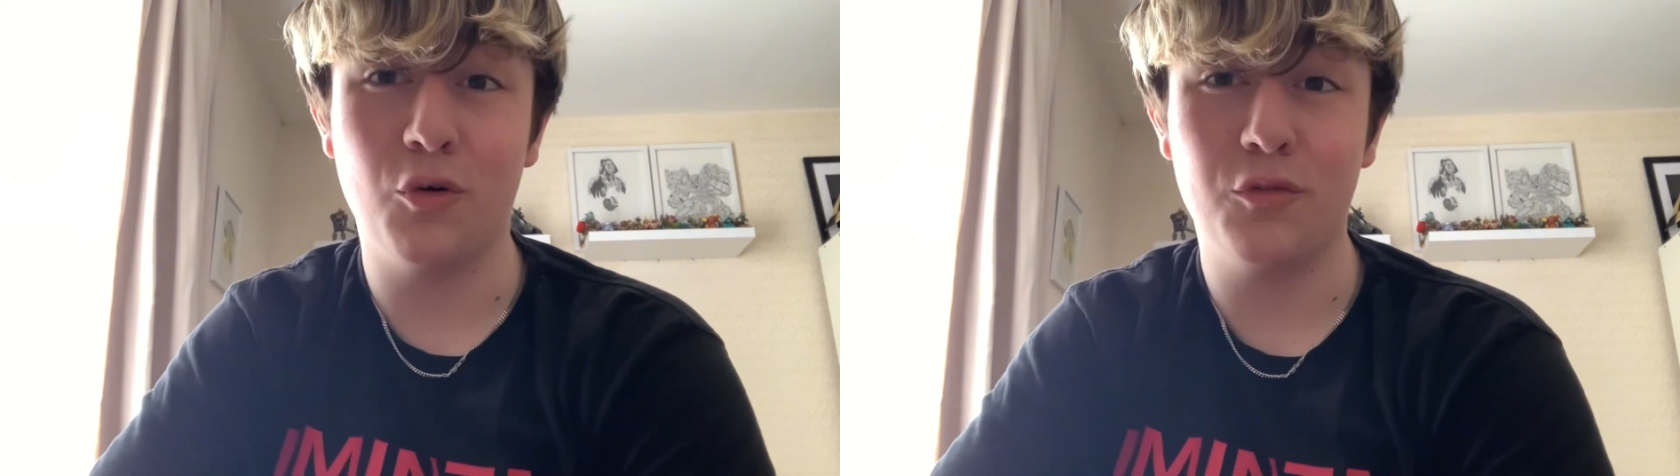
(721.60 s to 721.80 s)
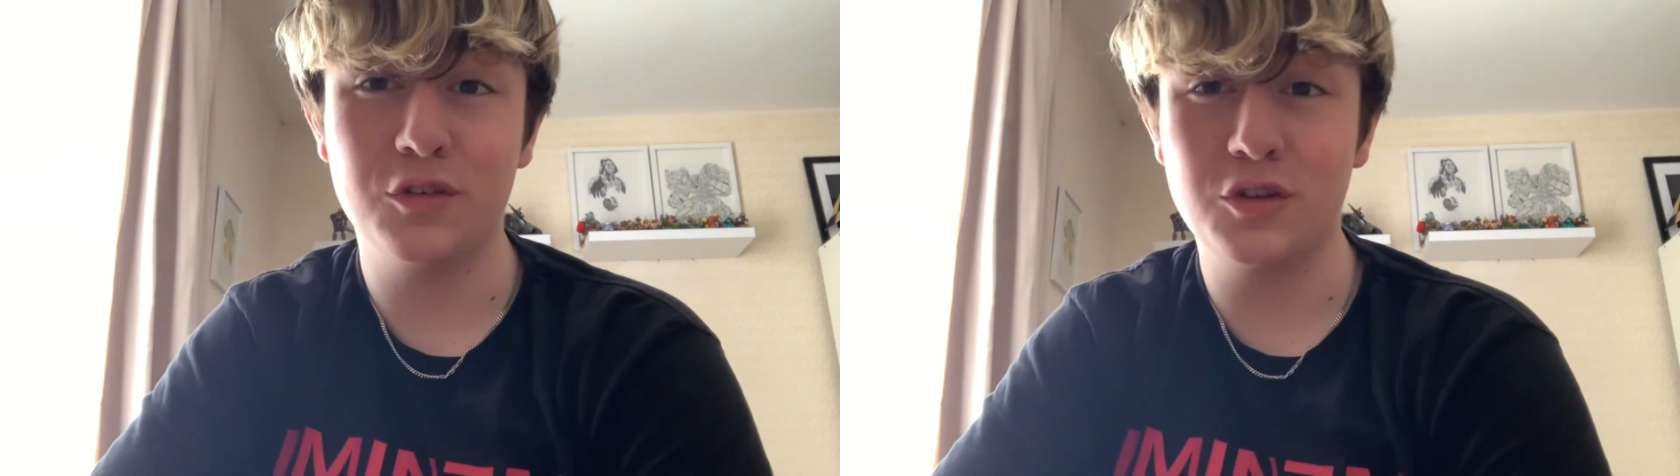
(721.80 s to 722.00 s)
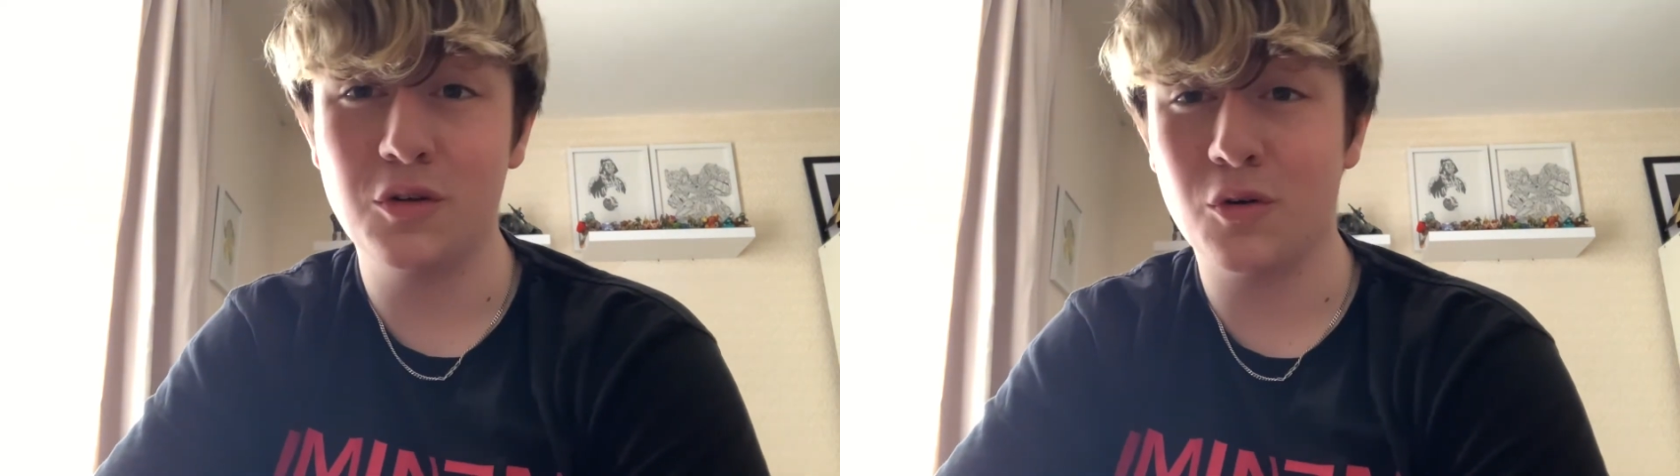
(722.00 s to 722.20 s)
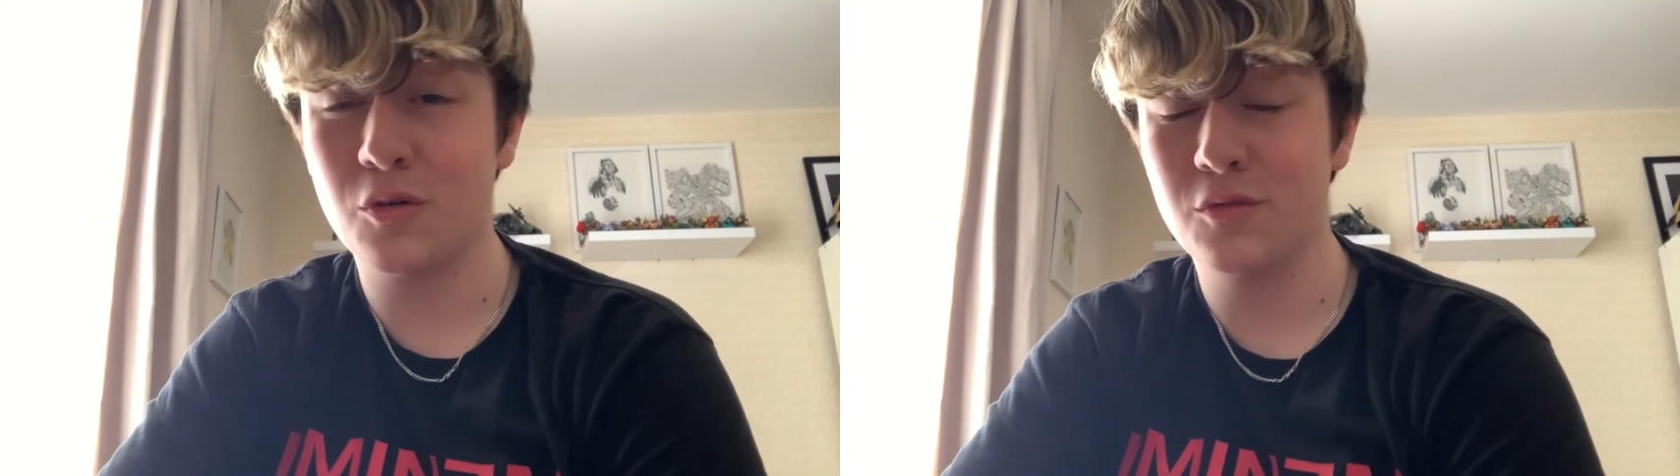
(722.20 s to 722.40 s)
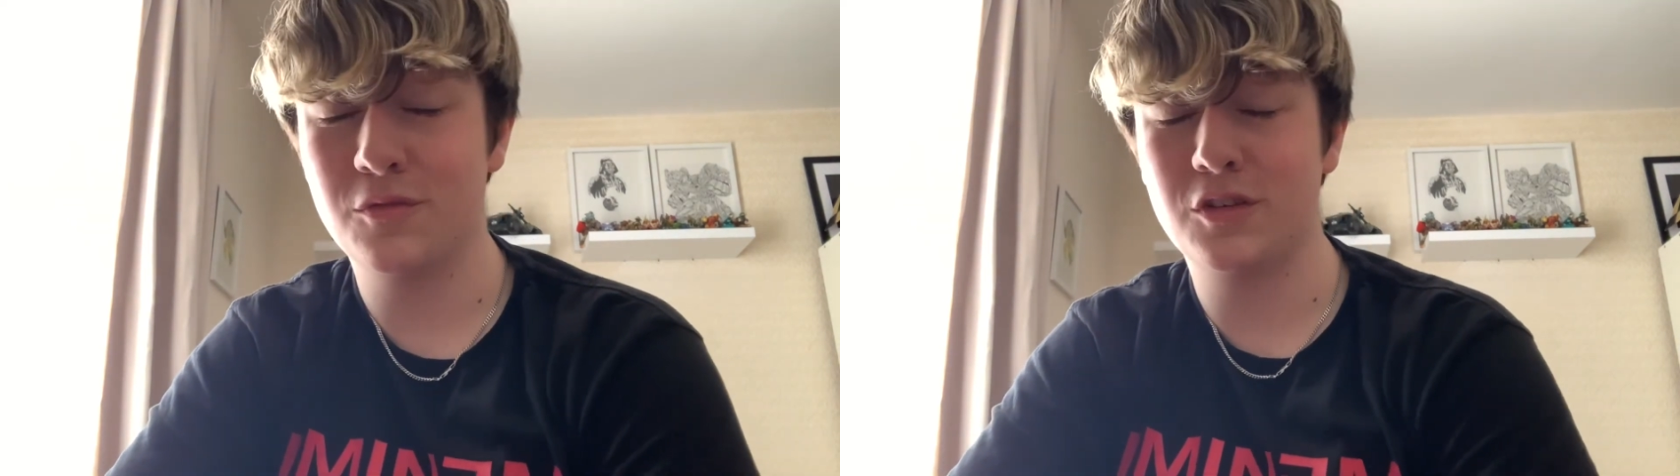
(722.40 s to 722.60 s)

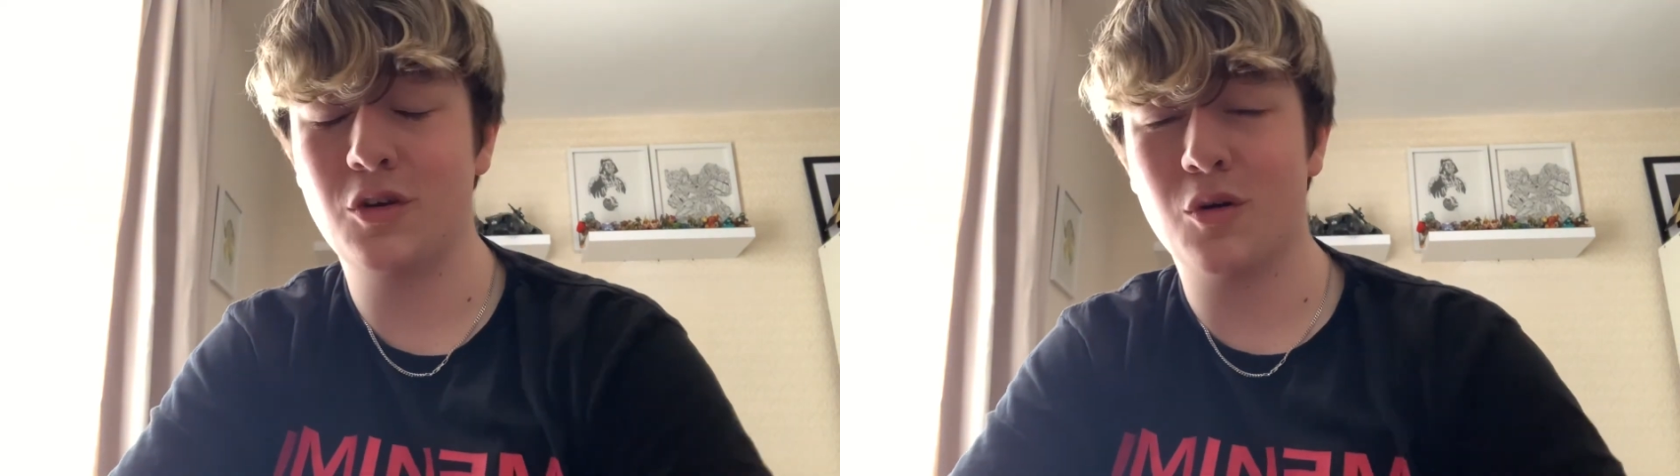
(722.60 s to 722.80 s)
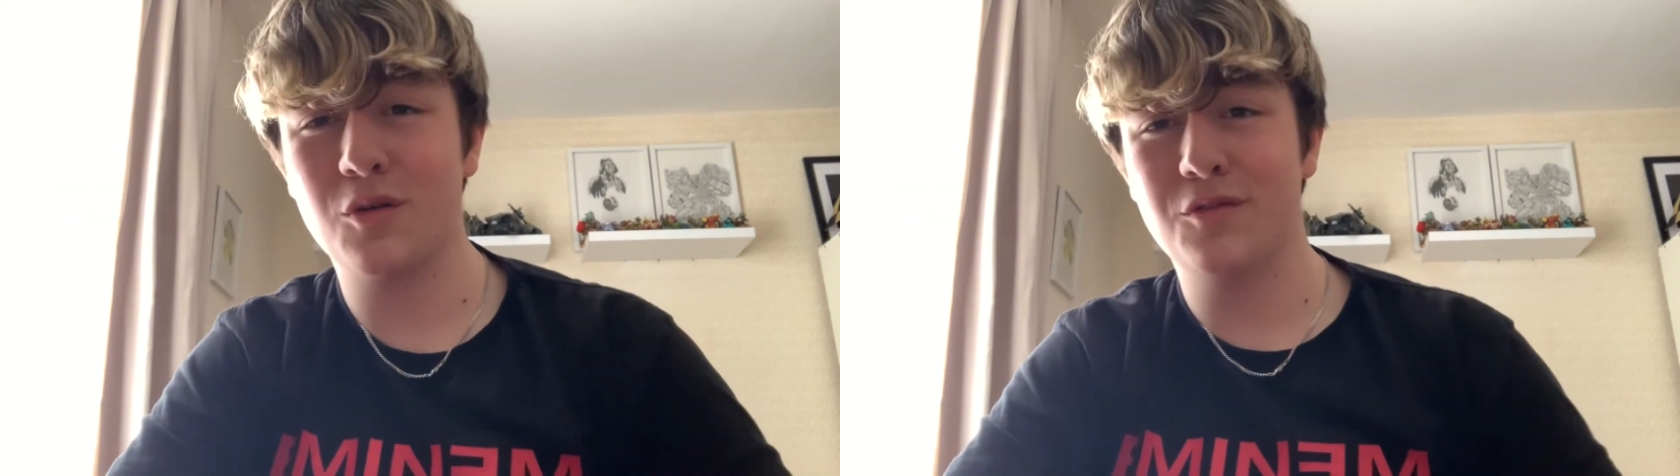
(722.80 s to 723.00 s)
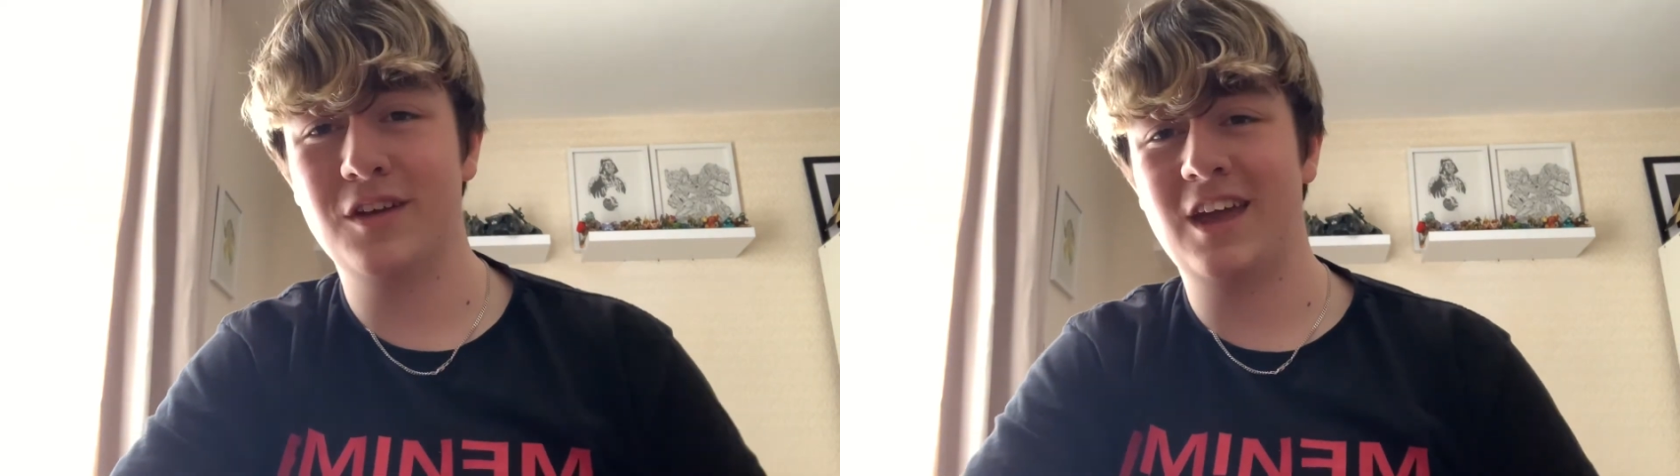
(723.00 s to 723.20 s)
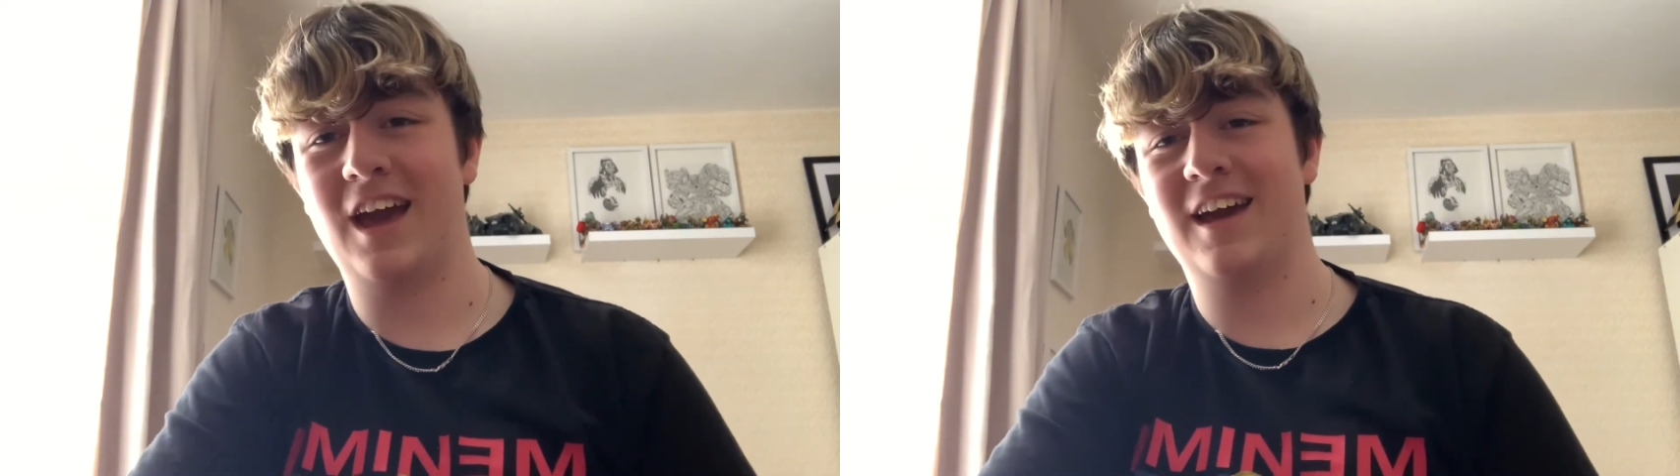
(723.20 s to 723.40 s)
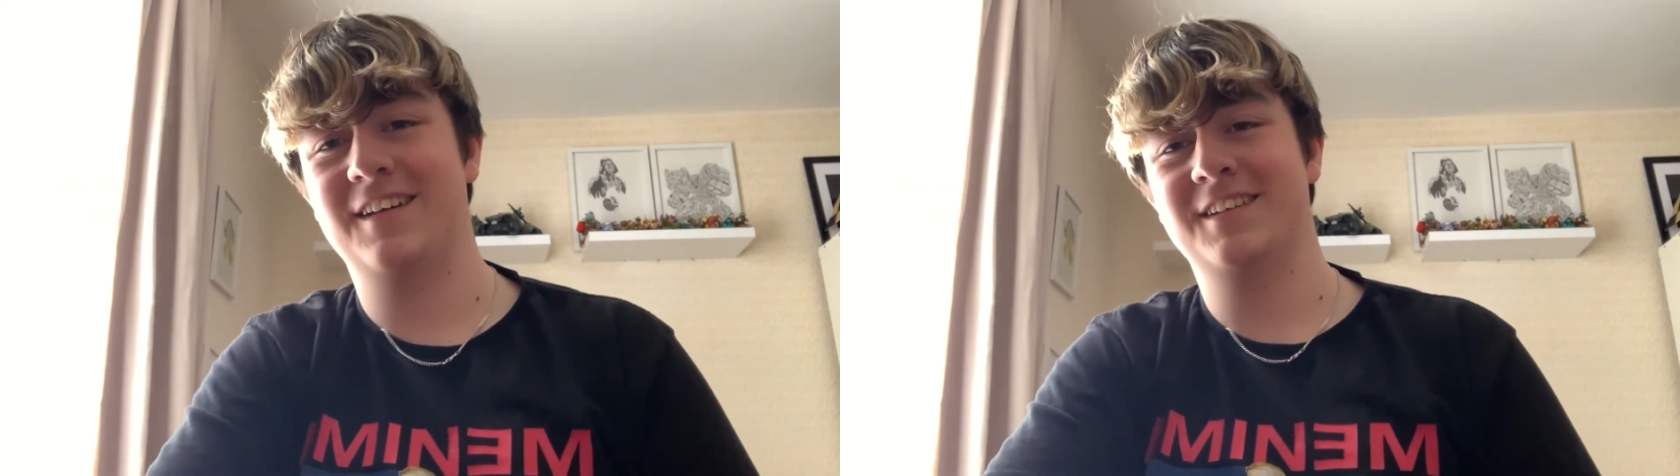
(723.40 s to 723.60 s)
photography
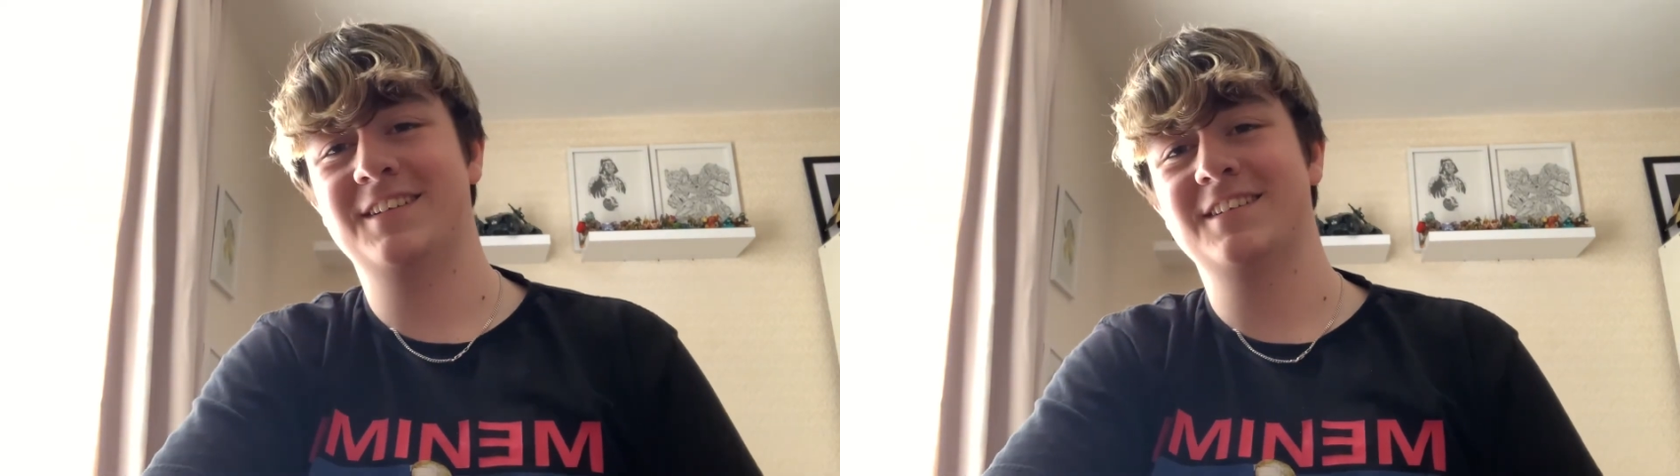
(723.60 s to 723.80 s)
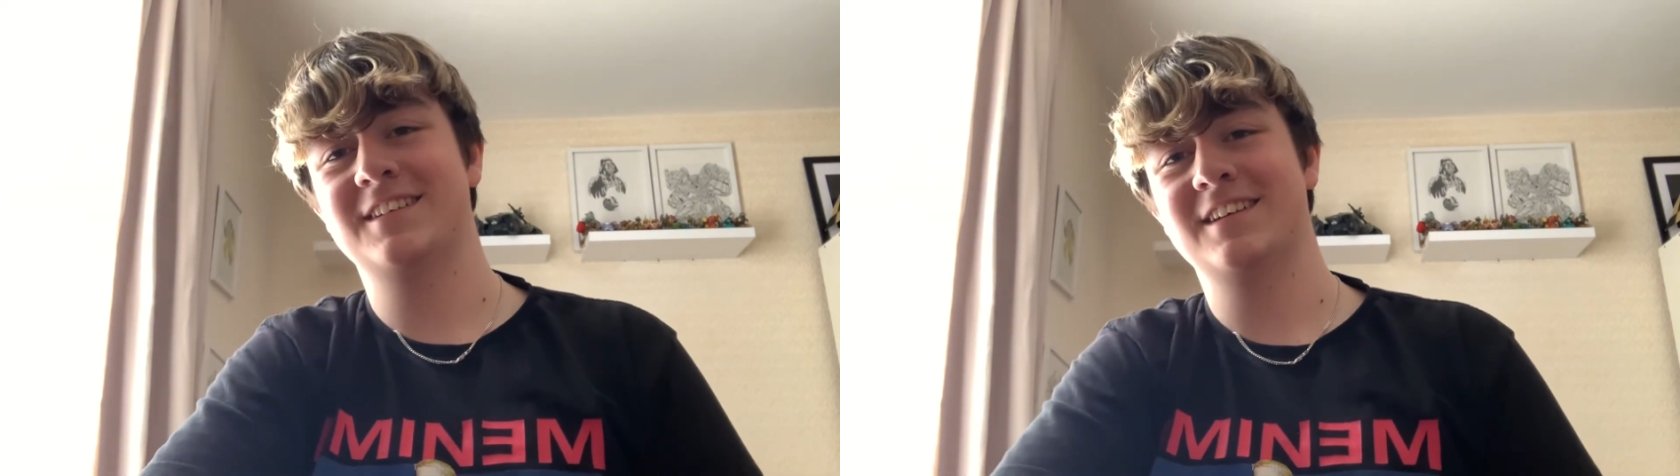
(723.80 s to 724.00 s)
and